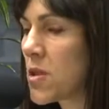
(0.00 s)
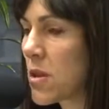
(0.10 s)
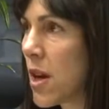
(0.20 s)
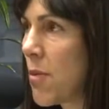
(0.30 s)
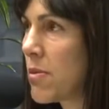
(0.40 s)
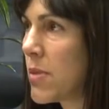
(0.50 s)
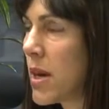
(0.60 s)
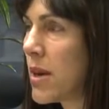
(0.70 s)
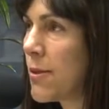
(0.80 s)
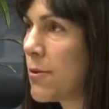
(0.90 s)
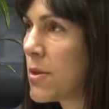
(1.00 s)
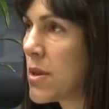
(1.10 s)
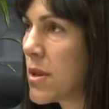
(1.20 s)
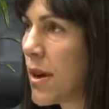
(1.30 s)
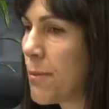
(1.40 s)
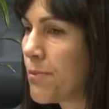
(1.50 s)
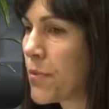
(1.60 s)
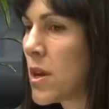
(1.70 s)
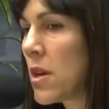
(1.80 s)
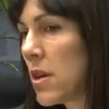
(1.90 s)
sort of helping me out with
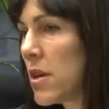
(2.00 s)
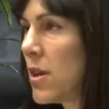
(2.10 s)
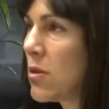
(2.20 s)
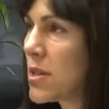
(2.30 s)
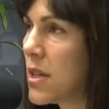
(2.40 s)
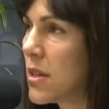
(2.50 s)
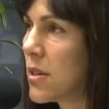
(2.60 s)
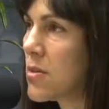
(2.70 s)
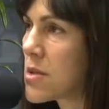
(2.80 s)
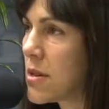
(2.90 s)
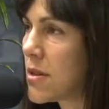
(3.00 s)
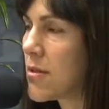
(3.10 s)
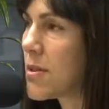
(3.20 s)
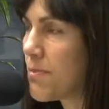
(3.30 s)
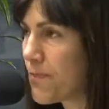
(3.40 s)
all the technical side of it.